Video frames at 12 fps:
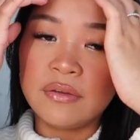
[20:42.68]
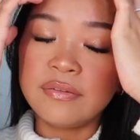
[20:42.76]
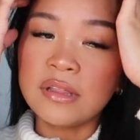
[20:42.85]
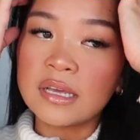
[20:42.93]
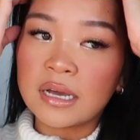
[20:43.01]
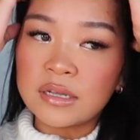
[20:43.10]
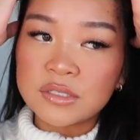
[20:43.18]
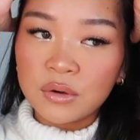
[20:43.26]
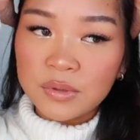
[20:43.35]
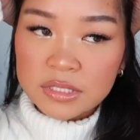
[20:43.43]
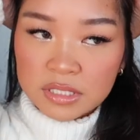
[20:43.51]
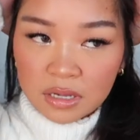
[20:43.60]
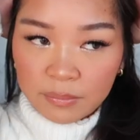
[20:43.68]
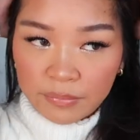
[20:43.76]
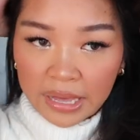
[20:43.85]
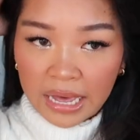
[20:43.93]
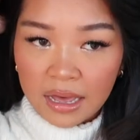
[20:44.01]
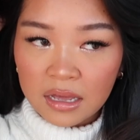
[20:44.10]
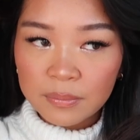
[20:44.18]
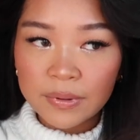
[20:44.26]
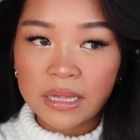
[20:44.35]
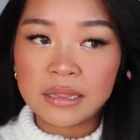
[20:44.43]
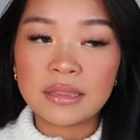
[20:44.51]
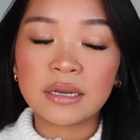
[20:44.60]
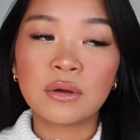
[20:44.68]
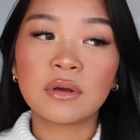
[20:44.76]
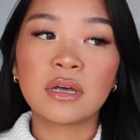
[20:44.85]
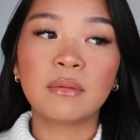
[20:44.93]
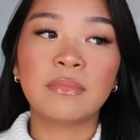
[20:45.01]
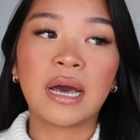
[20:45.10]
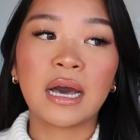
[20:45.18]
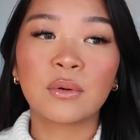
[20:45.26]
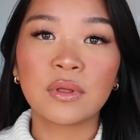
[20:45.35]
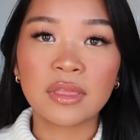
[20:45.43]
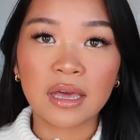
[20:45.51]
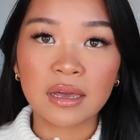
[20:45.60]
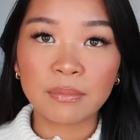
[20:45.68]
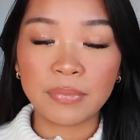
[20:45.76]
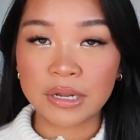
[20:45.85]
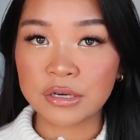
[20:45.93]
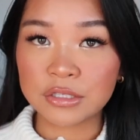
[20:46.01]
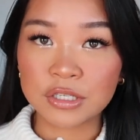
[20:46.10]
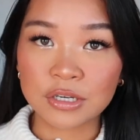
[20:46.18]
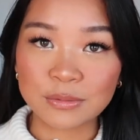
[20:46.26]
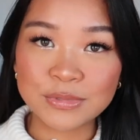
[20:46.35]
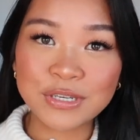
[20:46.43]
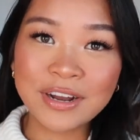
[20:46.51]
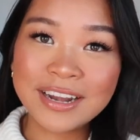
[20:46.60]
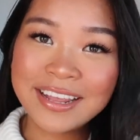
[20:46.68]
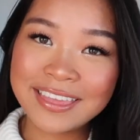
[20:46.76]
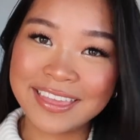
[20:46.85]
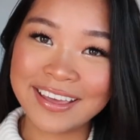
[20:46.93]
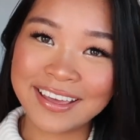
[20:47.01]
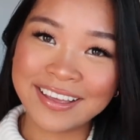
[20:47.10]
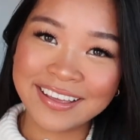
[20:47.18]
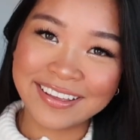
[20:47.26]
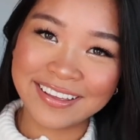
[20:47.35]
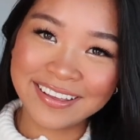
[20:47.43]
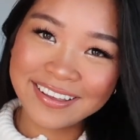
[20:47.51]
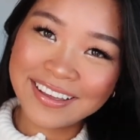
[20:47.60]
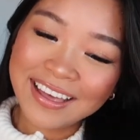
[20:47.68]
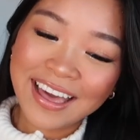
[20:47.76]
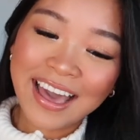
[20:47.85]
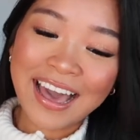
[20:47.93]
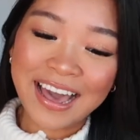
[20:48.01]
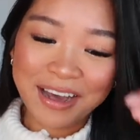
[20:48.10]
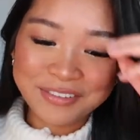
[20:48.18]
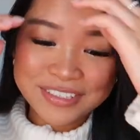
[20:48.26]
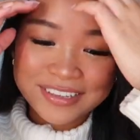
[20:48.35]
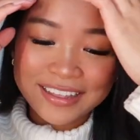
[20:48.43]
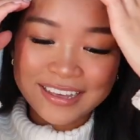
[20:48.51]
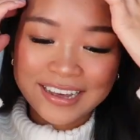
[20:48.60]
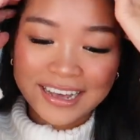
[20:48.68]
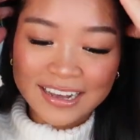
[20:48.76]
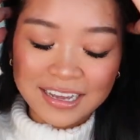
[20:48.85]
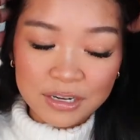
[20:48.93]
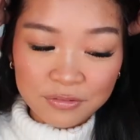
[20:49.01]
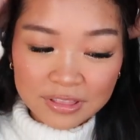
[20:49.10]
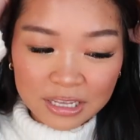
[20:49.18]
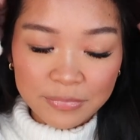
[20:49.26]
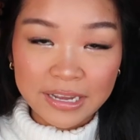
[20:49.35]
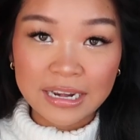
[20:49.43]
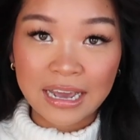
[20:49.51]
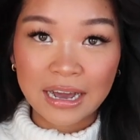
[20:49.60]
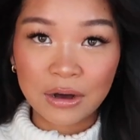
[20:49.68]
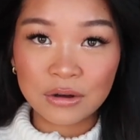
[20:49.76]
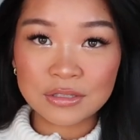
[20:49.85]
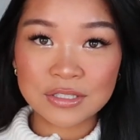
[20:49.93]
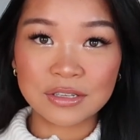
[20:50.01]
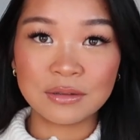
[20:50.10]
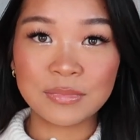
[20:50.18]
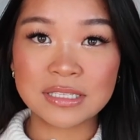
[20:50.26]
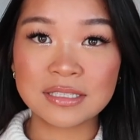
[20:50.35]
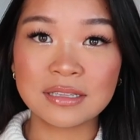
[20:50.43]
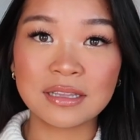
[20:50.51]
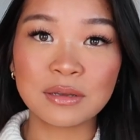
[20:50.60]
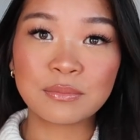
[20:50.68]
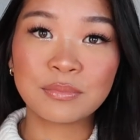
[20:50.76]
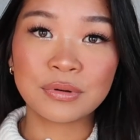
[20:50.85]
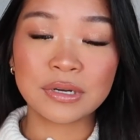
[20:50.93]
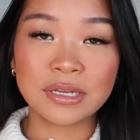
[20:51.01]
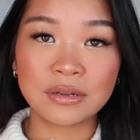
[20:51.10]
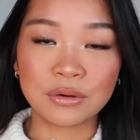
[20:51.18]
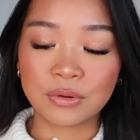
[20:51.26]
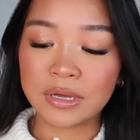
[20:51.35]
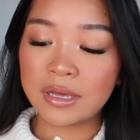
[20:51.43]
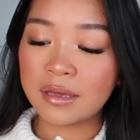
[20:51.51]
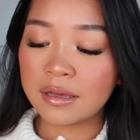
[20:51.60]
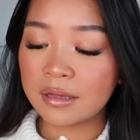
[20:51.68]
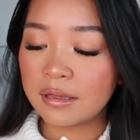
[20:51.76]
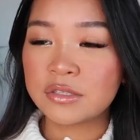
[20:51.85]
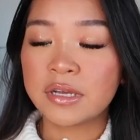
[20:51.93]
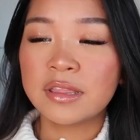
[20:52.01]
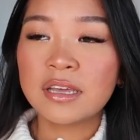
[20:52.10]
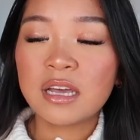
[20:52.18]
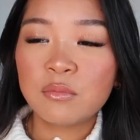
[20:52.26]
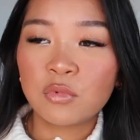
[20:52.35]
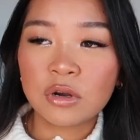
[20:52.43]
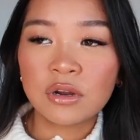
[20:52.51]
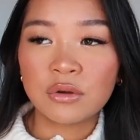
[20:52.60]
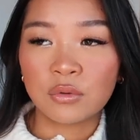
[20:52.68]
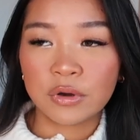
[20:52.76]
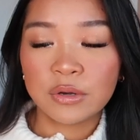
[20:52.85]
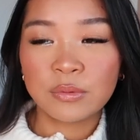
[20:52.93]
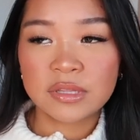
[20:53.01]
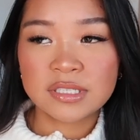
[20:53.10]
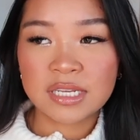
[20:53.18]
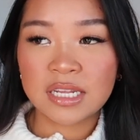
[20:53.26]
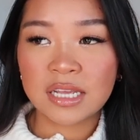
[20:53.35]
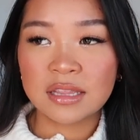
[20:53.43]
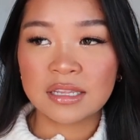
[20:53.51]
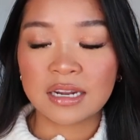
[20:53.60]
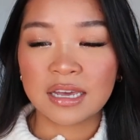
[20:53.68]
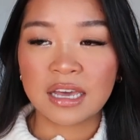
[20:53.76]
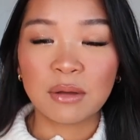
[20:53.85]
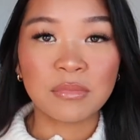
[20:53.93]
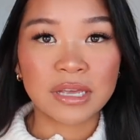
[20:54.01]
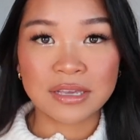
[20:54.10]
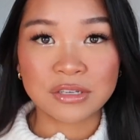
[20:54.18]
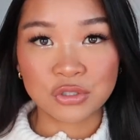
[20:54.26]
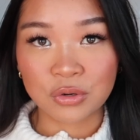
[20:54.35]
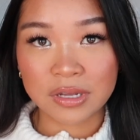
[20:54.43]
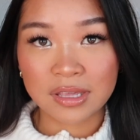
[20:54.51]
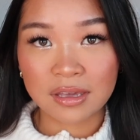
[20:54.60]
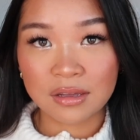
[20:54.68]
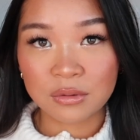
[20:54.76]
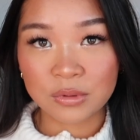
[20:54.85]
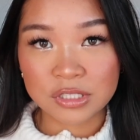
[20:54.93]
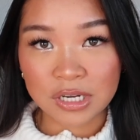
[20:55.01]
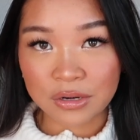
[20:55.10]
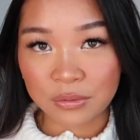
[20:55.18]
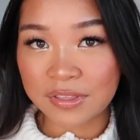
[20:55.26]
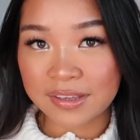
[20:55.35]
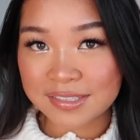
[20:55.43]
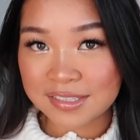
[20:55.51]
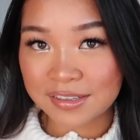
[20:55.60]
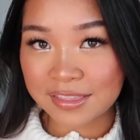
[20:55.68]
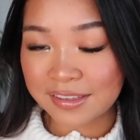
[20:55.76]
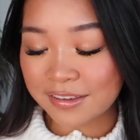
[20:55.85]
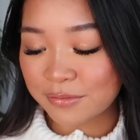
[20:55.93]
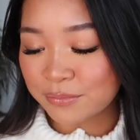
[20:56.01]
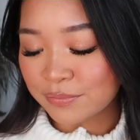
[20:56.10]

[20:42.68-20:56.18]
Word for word: I feel like guys always come back, but they don't come back with like better terms or anything after like I kind of lay mine out, so it makes it like pretty annoying. So I think I'm more annoyed with dating than I am like enjoying it, which I don't think is a good thing.